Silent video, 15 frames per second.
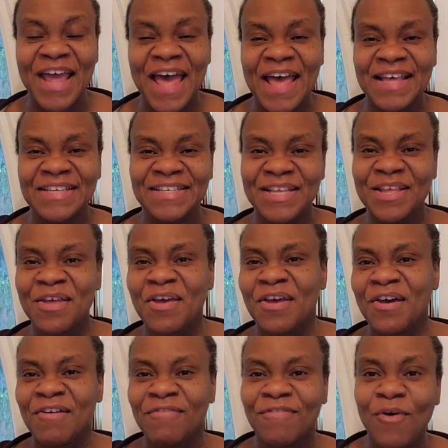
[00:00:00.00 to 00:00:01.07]
as
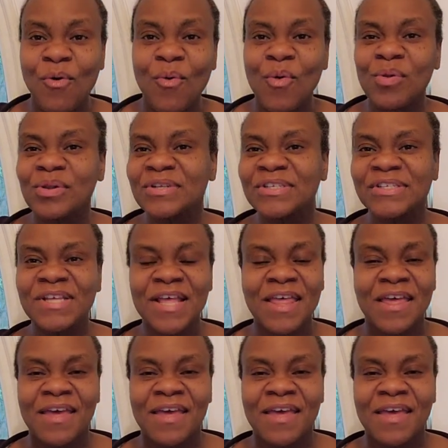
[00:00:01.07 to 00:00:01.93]
voles,